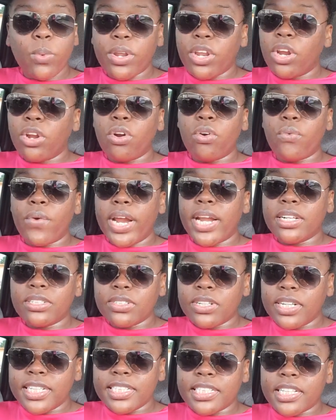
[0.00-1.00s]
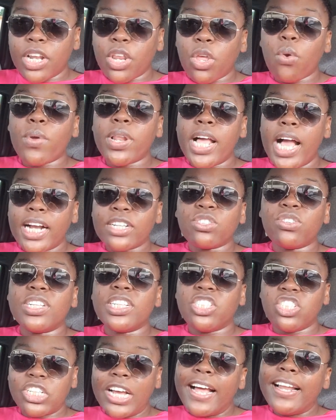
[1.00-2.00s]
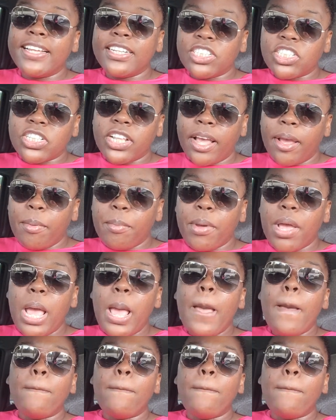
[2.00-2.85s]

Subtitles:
when you're not ready to listen, you will actually challenge them.